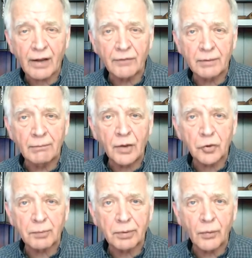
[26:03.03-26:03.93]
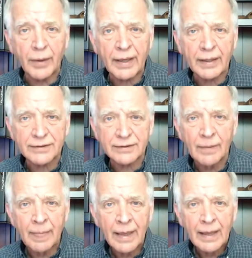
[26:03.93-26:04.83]
in multiple ways,
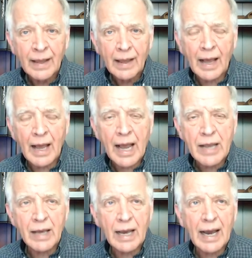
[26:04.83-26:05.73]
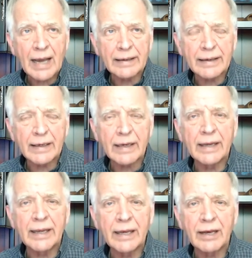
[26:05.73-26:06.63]
I, I didn't
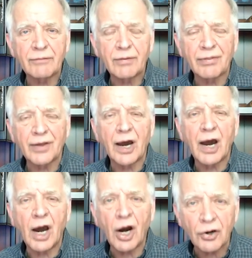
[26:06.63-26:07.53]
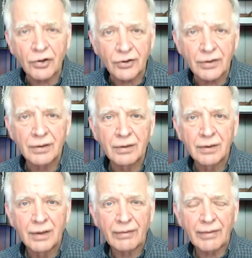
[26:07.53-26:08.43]
have the heart
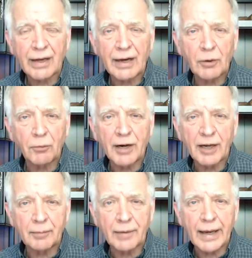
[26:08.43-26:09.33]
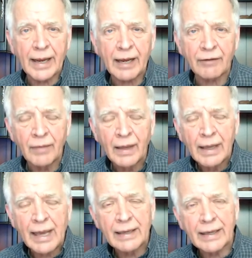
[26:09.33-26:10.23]
that God wanted me to have.
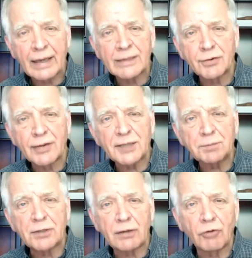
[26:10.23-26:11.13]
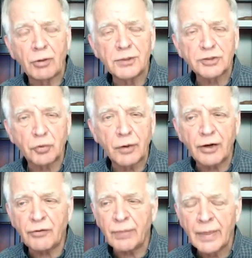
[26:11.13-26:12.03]
And again, so he takes me to Romans
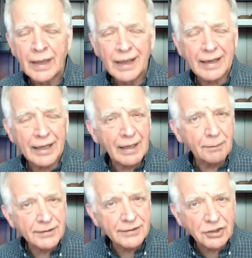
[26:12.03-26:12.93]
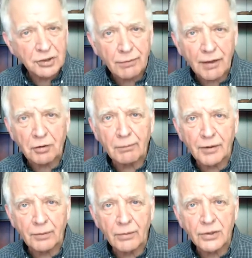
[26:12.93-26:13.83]
12. Again, I beseech you, brethren, by the
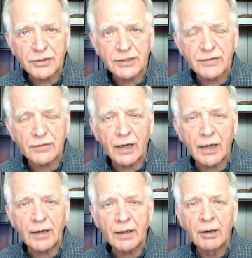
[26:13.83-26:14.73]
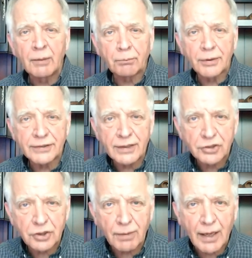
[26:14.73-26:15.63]
mercies of God, present
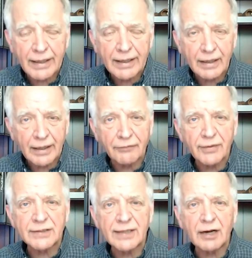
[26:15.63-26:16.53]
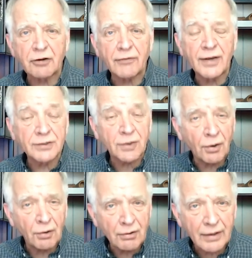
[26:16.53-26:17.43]
your body a living sacrifice,
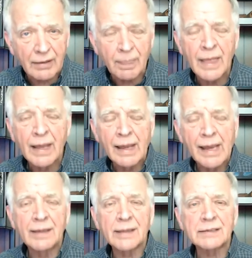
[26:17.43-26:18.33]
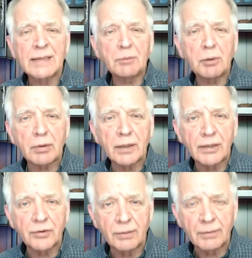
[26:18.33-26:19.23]
holy and acceptable
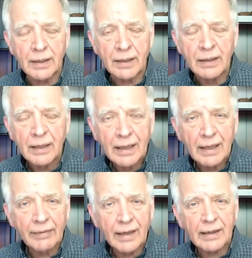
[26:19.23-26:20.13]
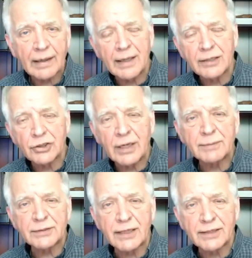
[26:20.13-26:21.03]
unto me. And then King James
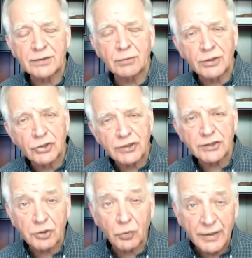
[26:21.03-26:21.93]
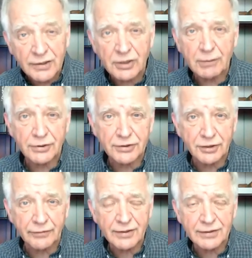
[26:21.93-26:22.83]
says, which is your reasonable
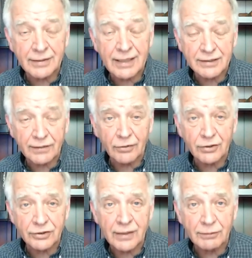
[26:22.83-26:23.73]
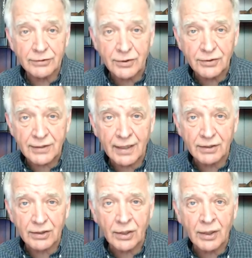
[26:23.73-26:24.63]
service, and that's the version I was using at the
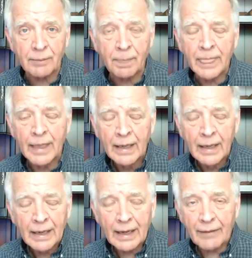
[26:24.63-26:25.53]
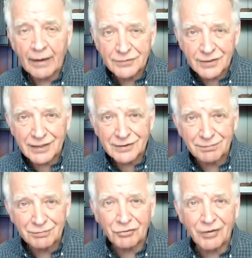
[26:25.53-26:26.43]
time. I've since
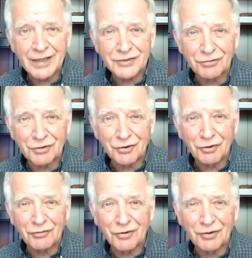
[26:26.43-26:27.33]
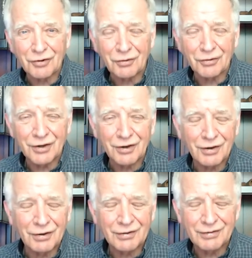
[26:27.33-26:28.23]
transferred over to or,
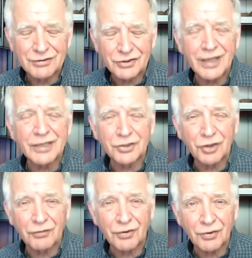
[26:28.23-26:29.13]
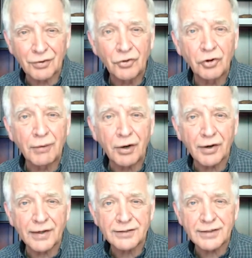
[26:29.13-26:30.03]
or, changed over to New
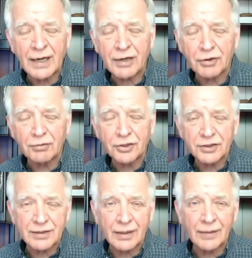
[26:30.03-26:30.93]
American Standard, which is a,